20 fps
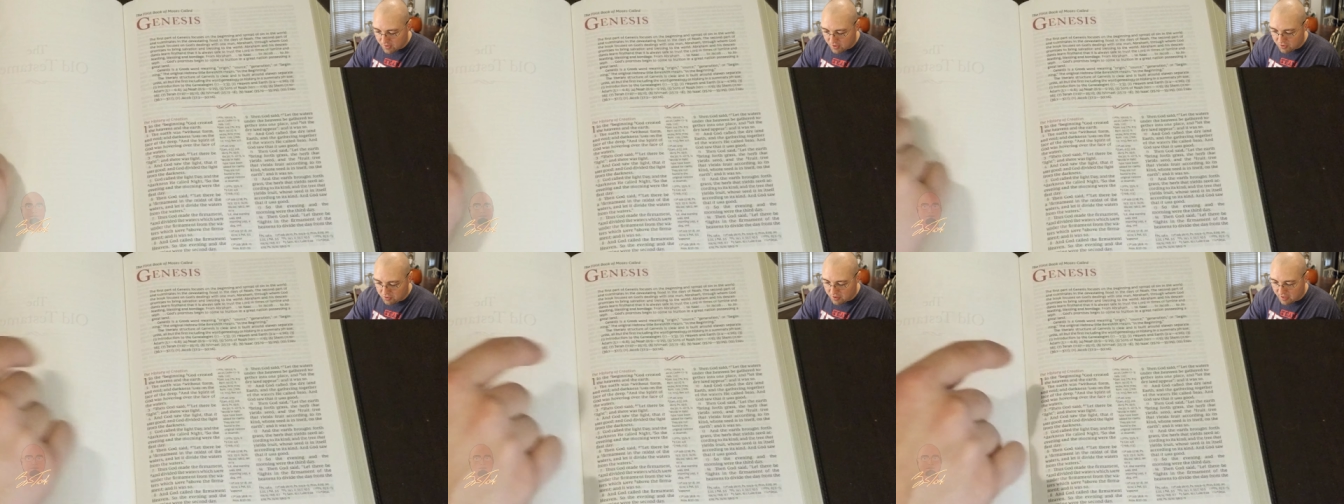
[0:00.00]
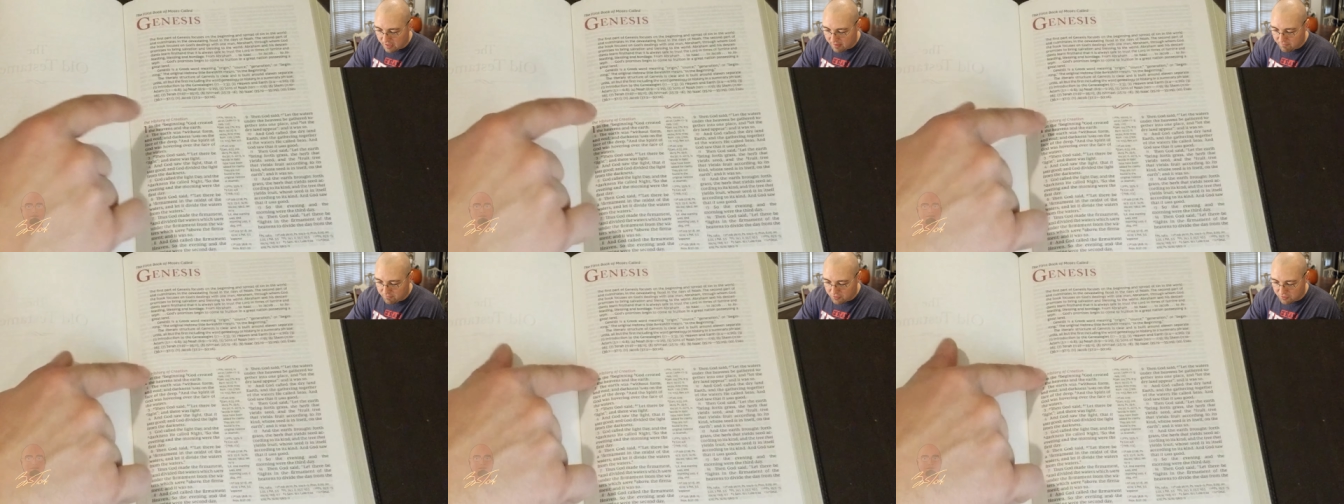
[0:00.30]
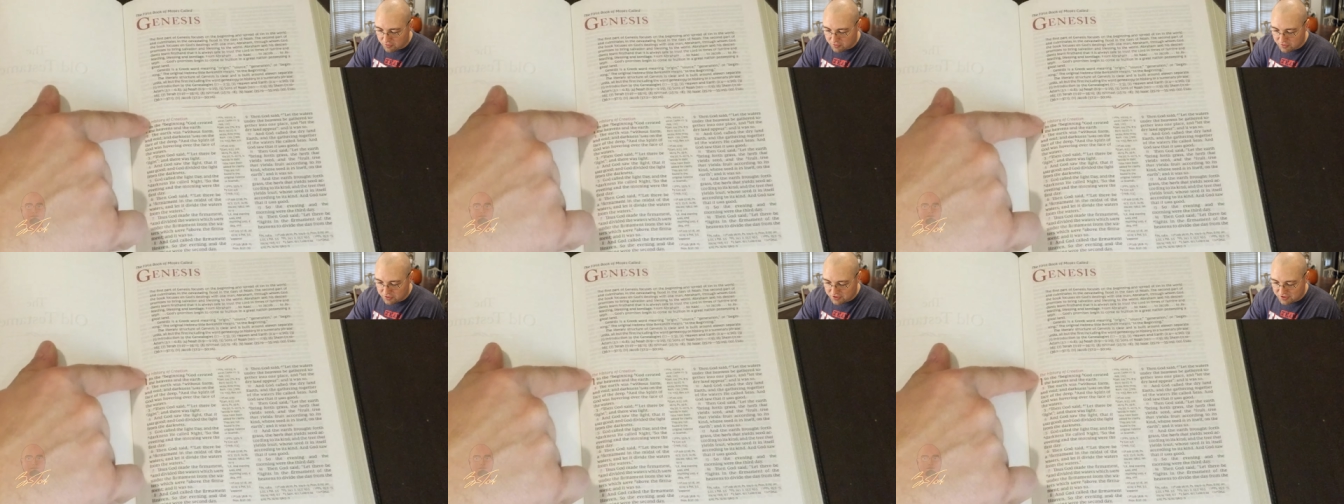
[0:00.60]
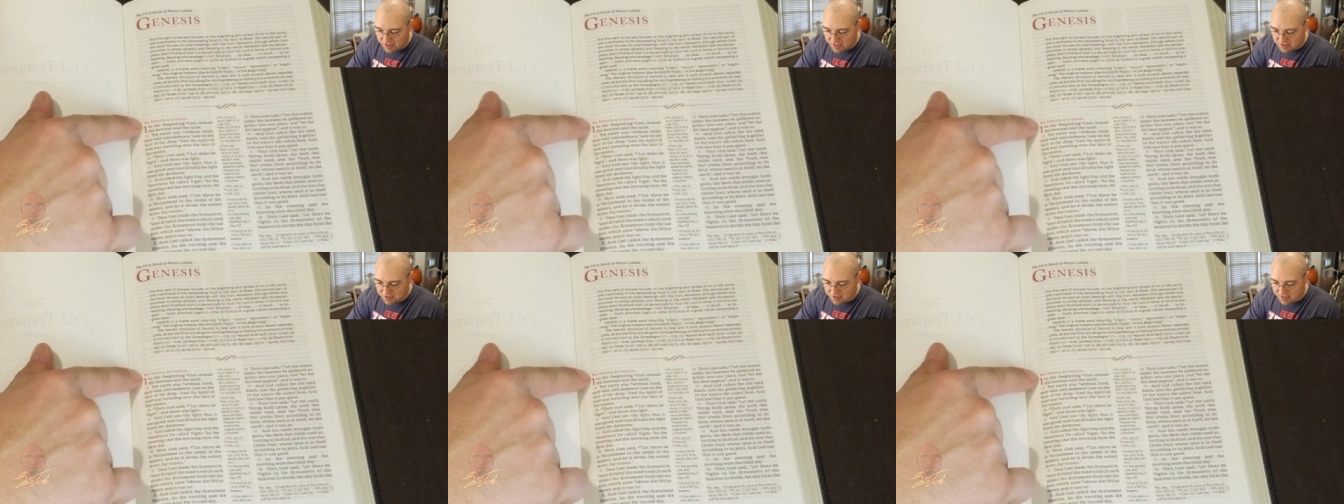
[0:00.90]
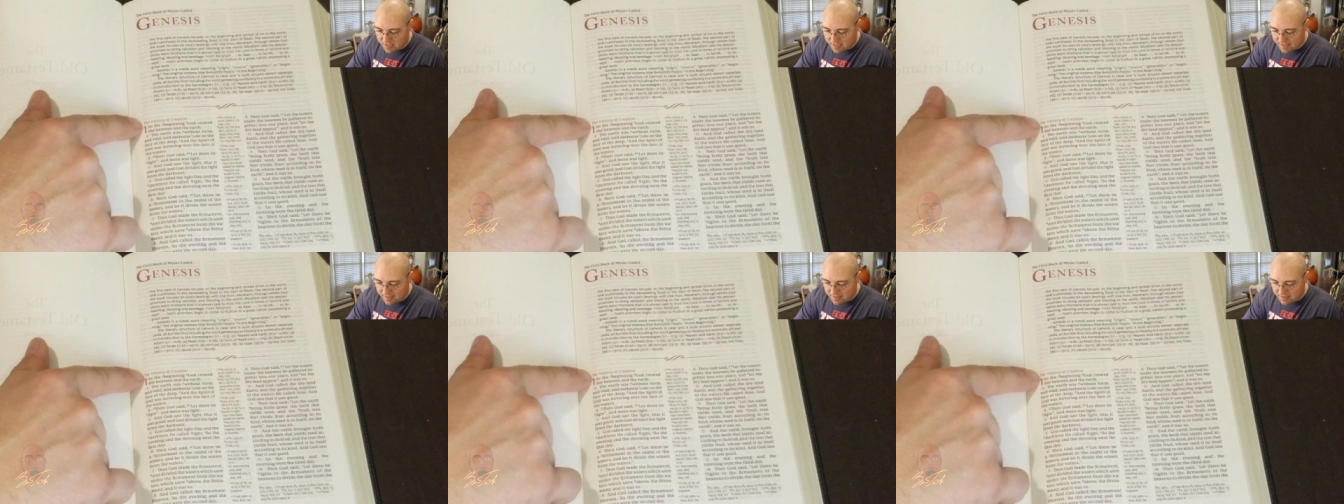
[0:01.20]
You have your
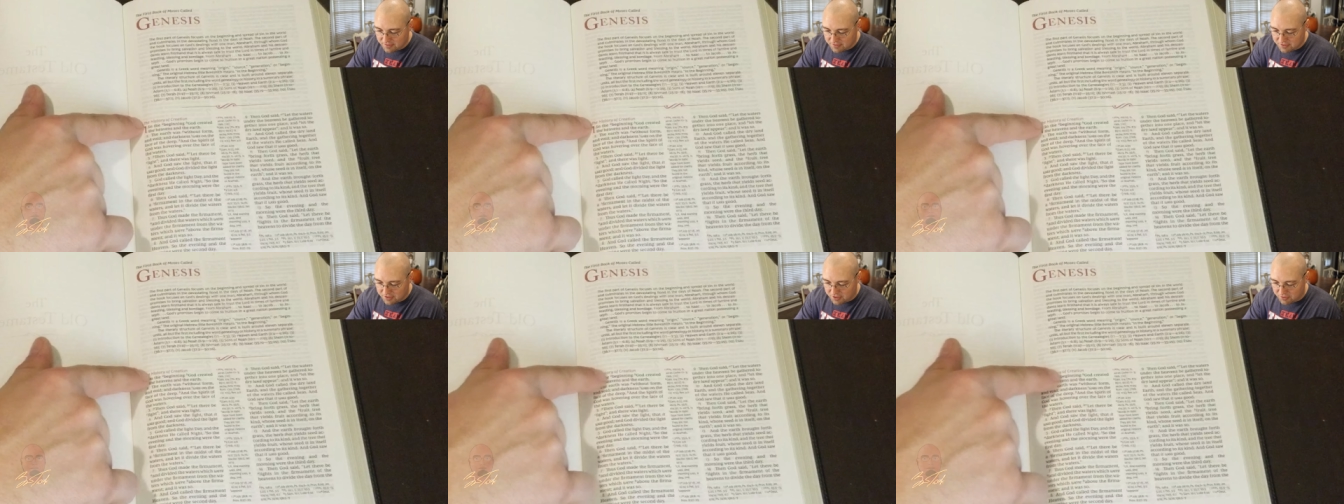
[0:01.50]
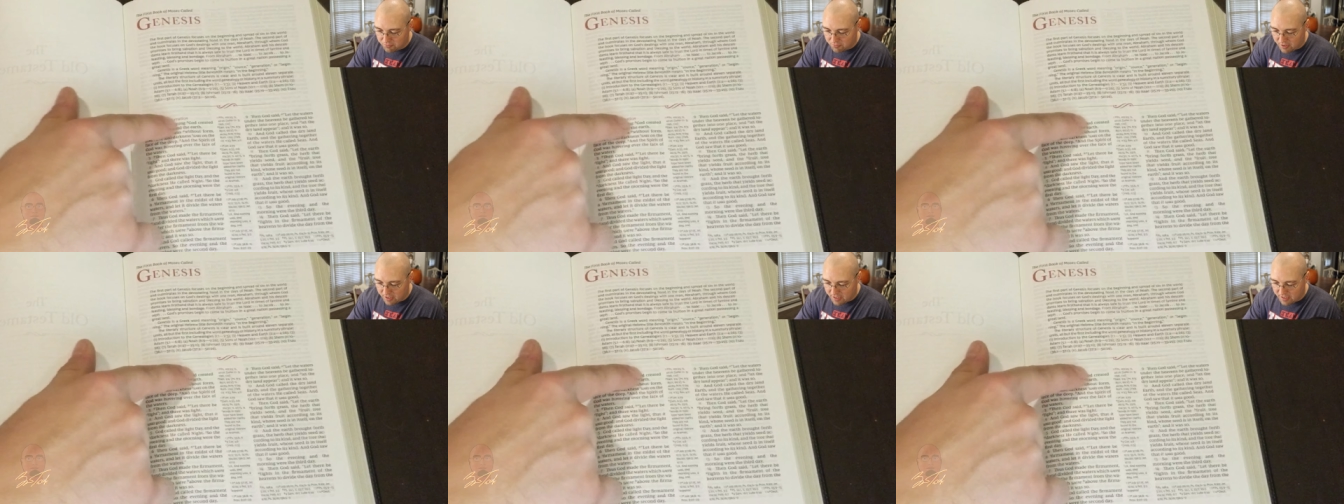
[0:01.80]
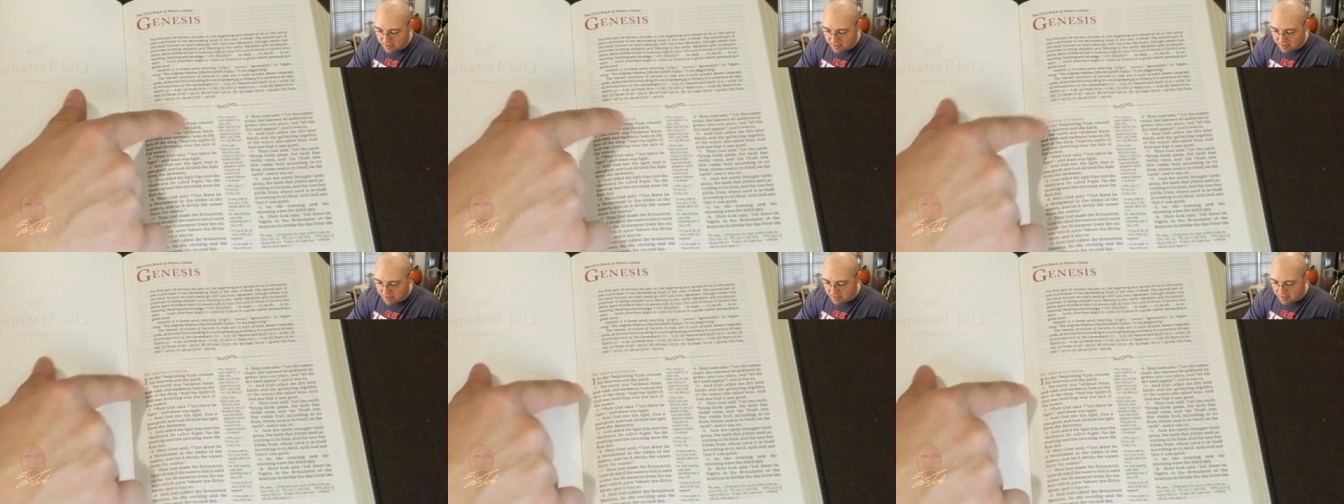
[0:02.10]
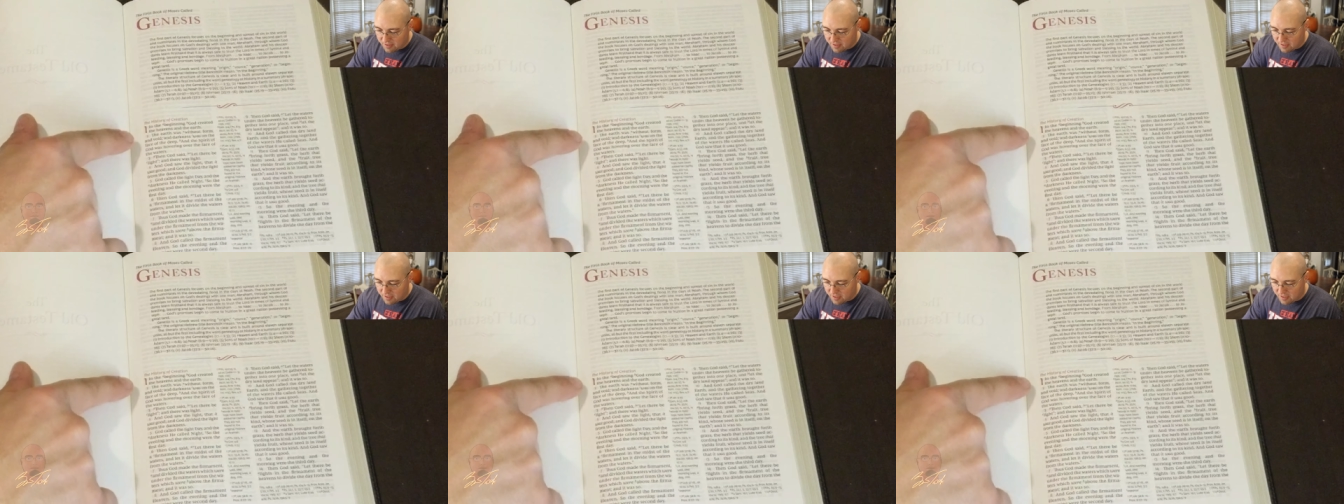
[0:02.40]
section headings in red,